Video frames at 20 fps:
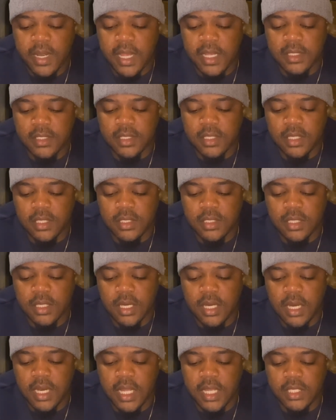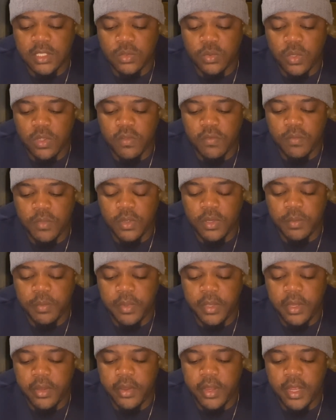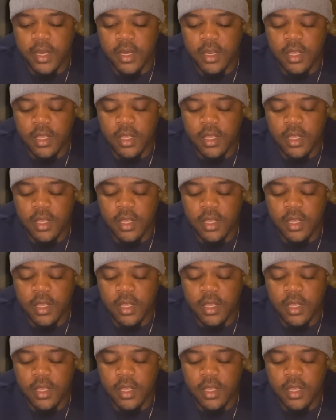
accidents in the last 12-month period,